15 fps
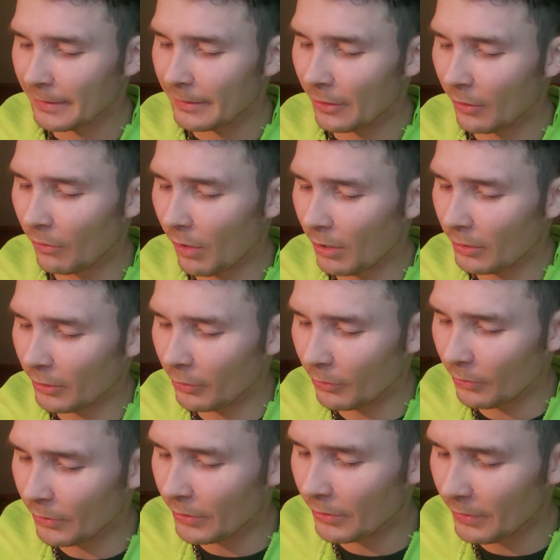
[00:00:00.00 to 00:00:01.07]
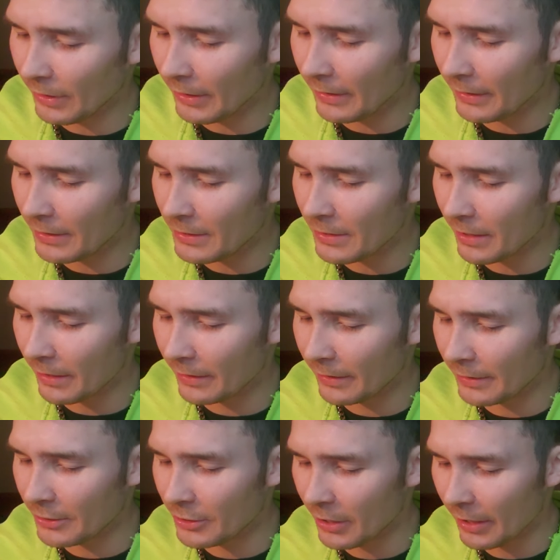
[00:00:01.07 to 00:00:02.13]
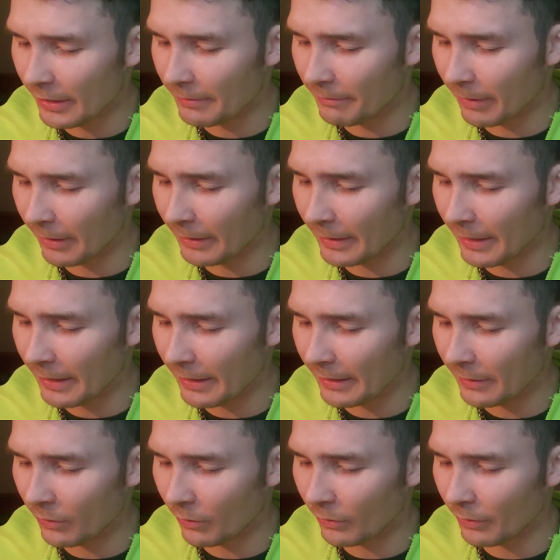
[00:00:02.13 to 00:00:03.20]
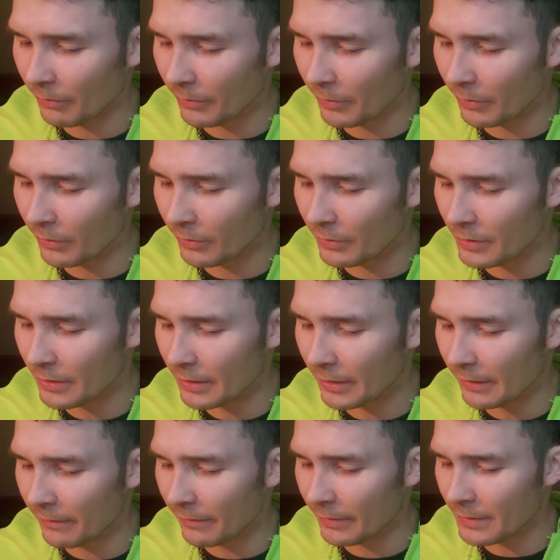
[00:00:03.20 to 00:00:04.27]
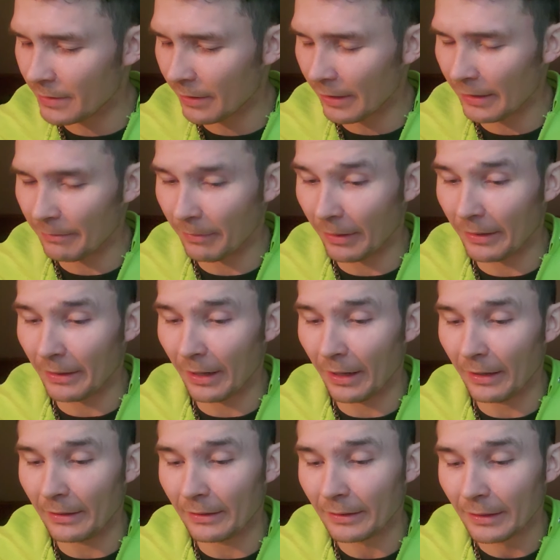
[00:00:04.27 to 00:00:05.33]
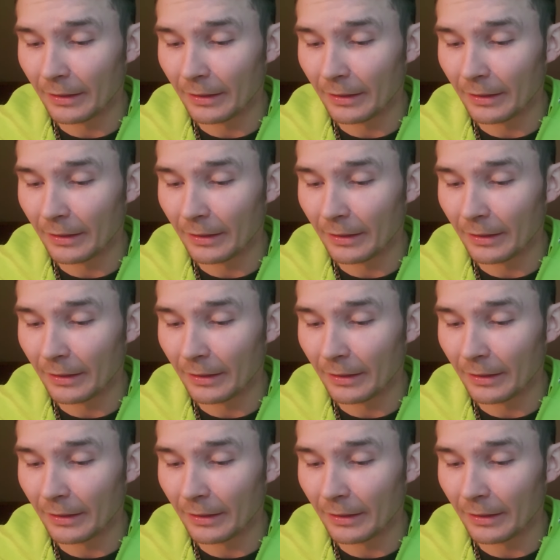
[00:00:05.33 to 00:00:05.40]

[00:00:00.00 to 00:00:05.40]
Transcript: No longer will you need the sun to shine by day, nor the moon to give its light by night.